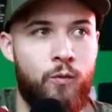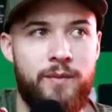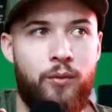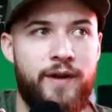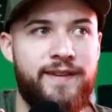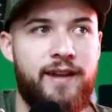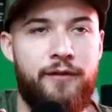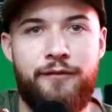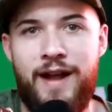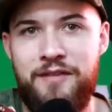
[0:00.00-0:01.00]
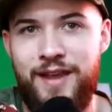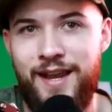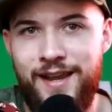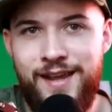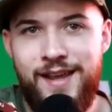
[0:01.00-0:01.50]

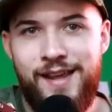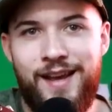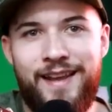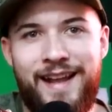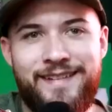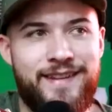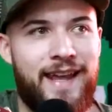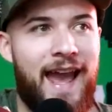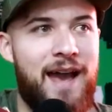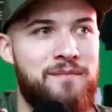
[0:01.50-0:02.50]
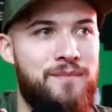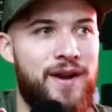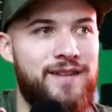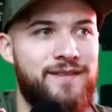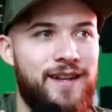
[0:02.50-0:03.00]
1.758 against the cap,
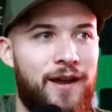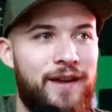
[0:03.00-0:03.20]
but you know,